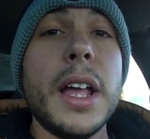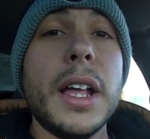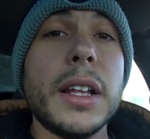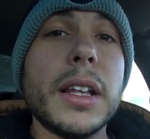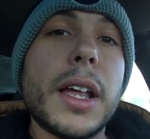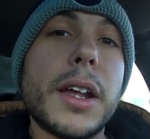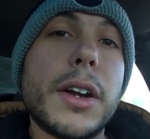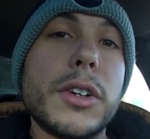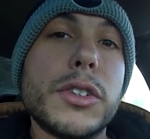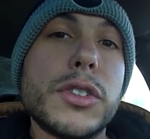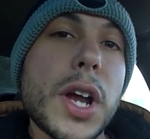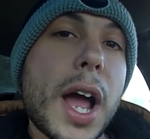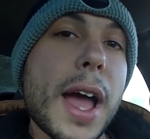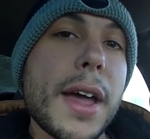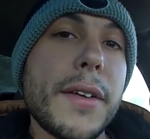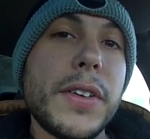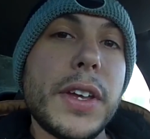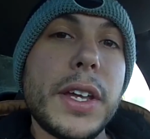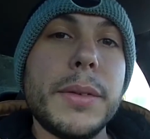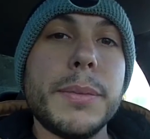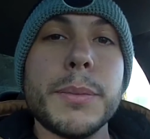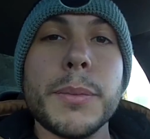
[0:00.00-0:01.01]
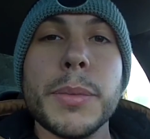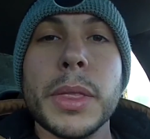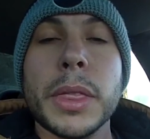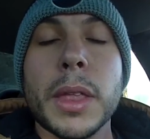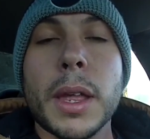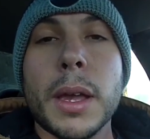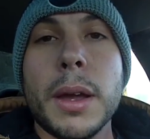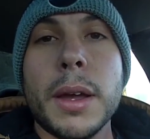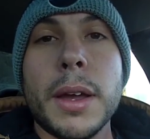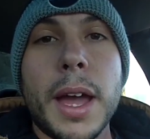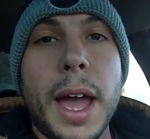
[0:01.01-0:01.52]
Let her drive it,
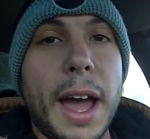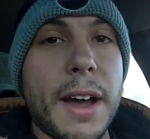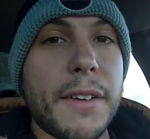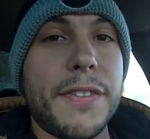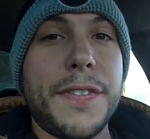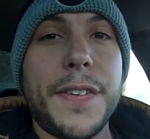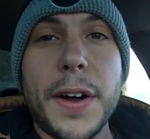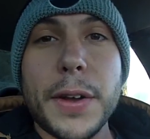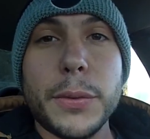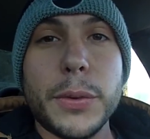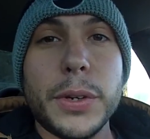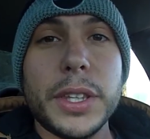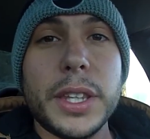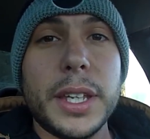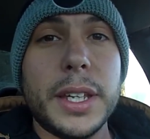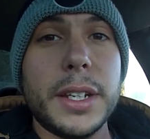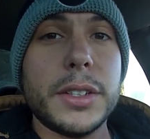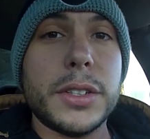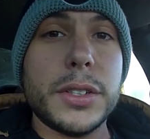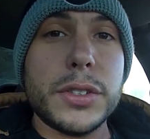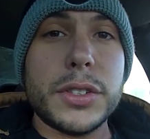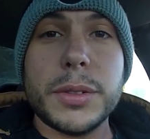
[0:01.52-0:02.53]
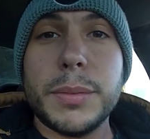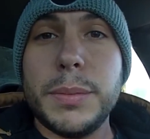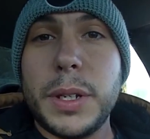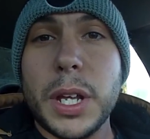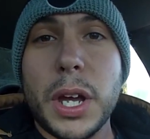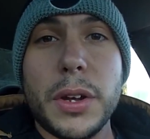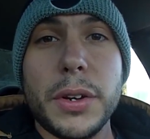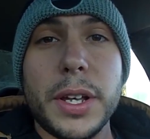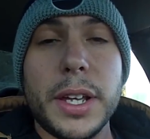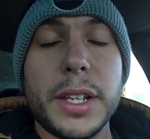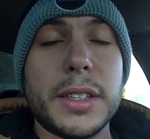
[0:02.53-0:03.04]
have fun with it, do some
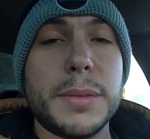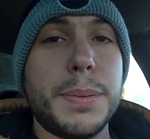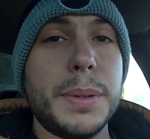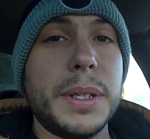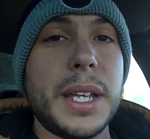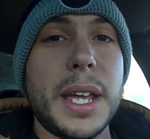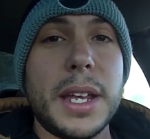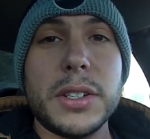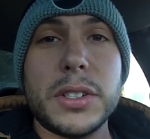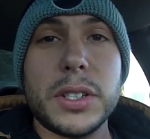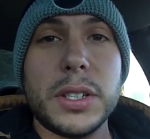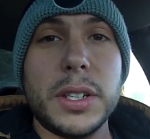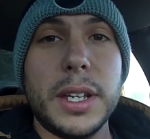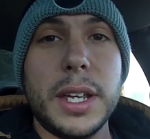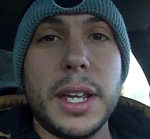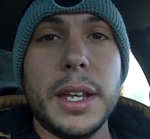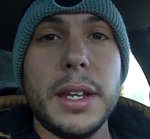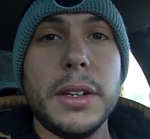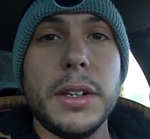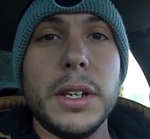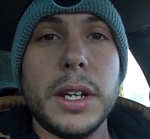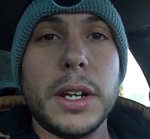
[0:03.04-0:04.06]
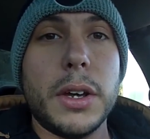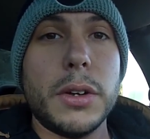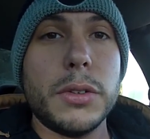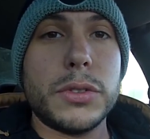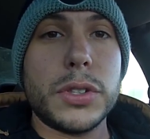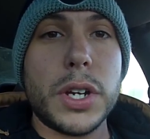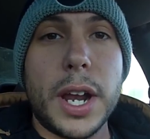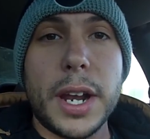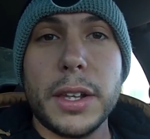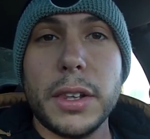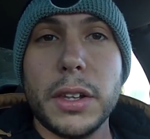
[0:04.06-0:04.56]
donuts, potentially, you know,
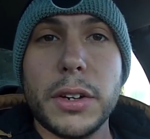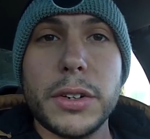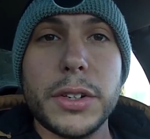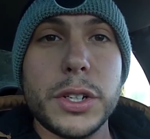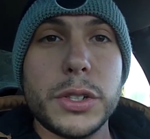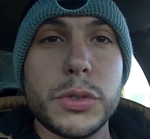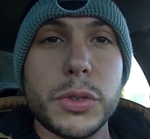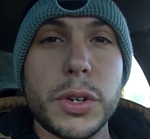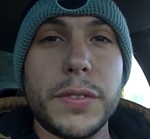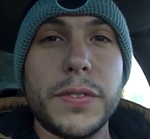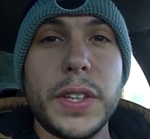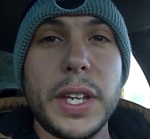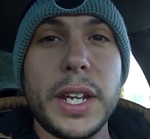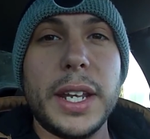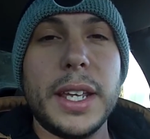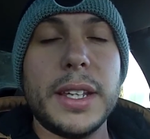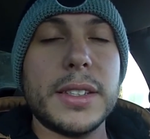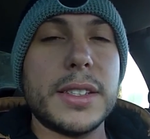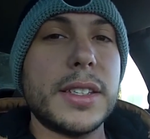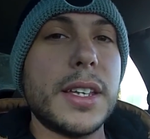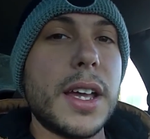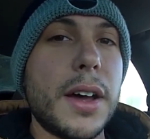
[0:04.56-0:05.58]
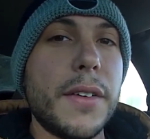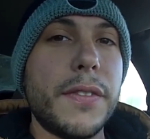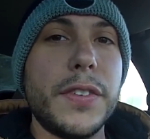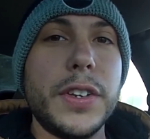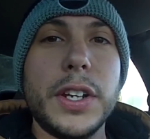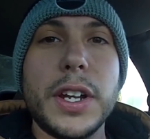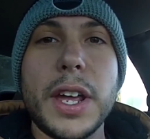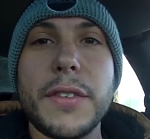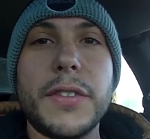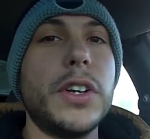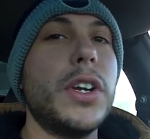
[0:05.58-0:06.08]
try to learn to drift in it and stuff.
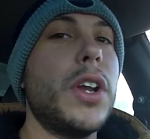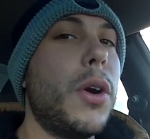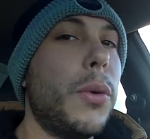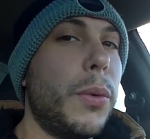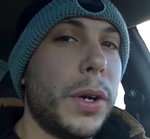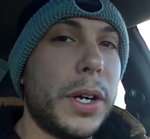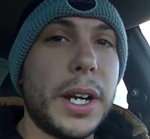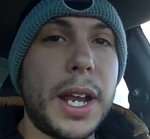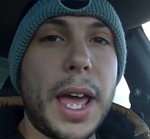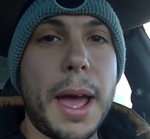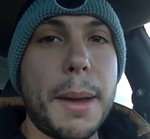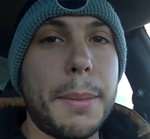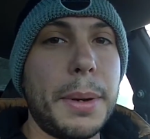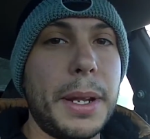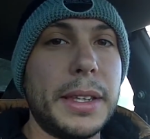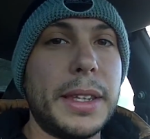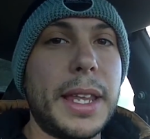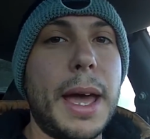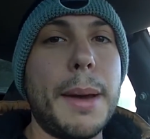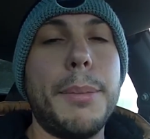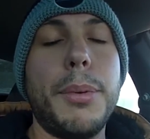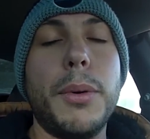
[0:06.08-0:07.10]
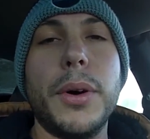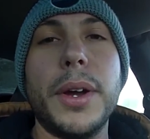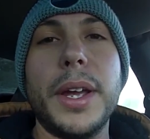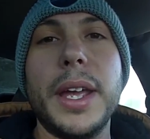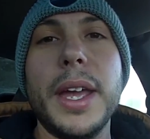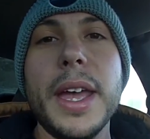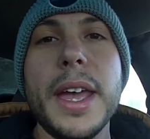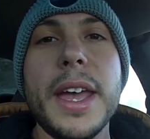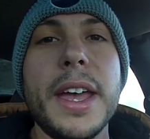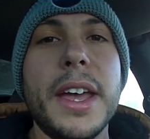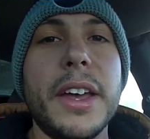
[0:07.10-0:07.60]
You never know what could happen at that point.
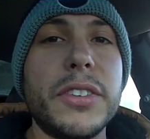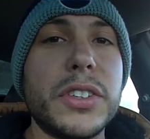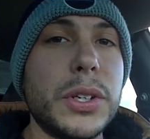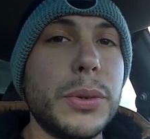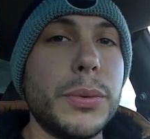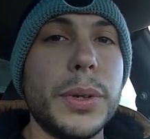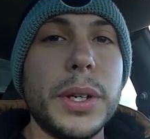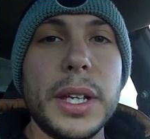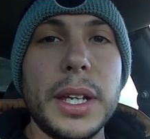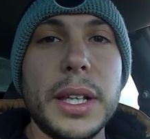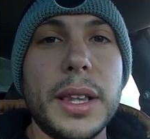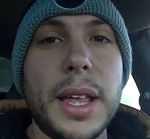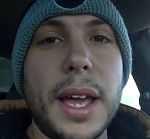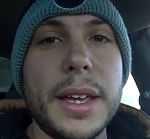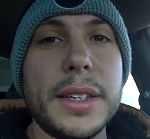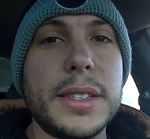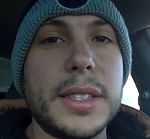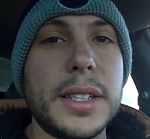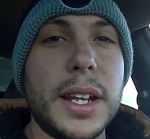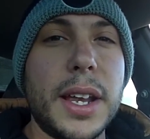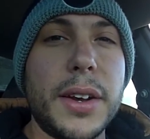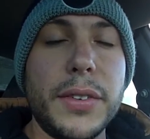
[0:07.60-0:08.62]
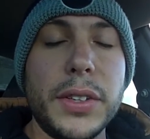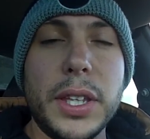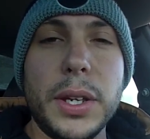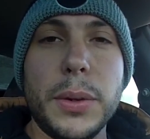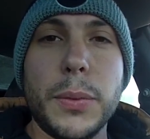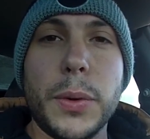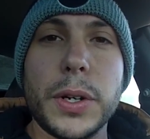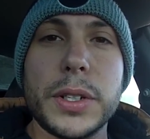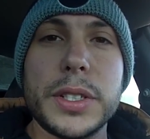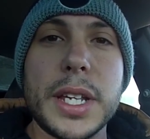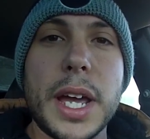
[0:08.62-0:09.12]
If she really likes it, everything
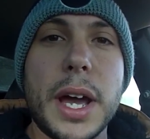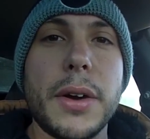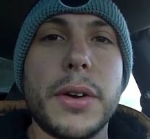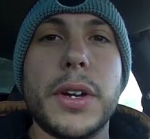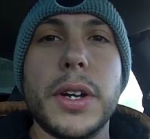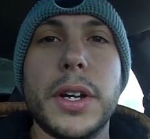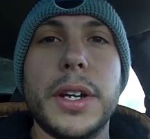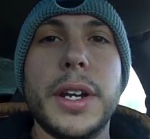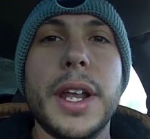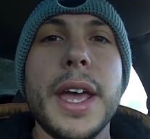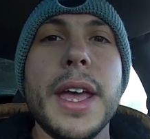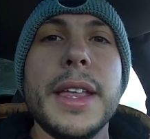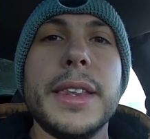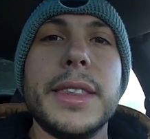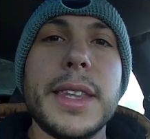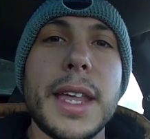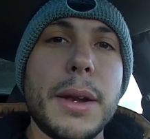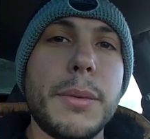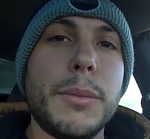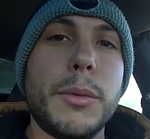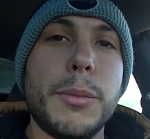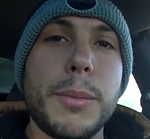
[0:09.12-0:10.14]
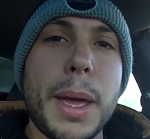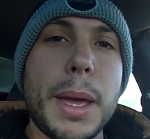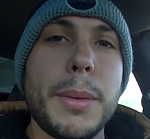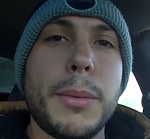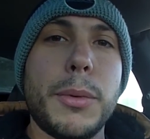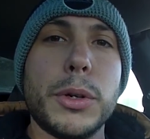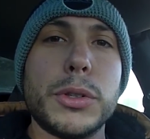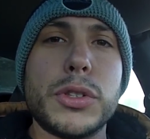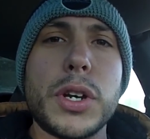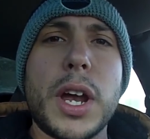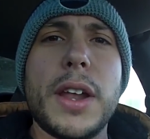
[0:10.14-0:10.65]
works out good, and then maybe
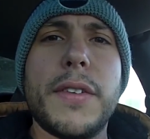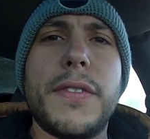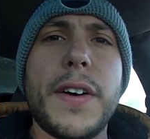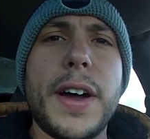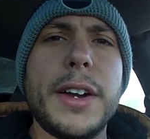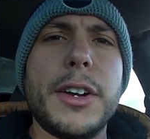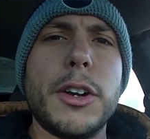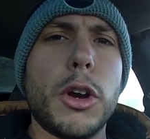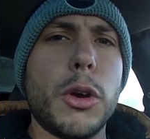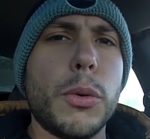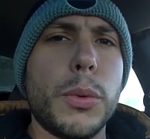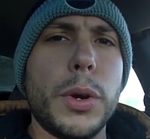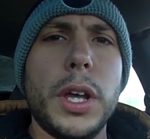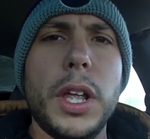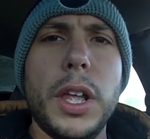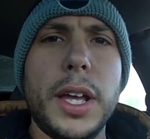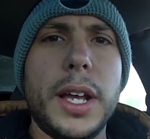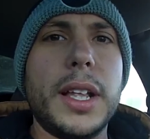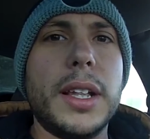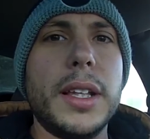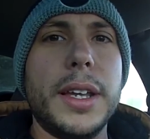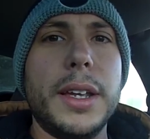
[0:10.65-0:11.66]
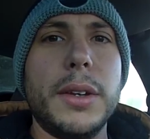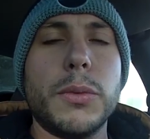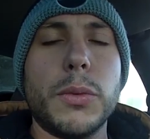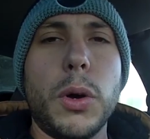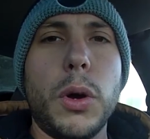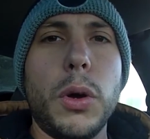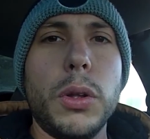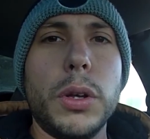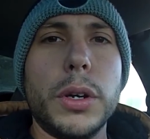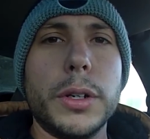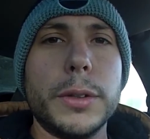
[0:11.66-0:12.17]
we'll try to find her a really clean
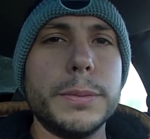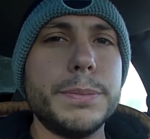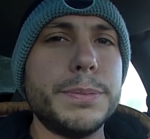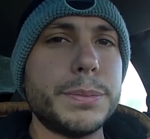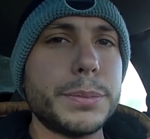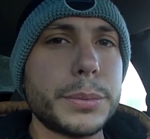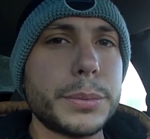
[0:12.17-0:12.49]
roller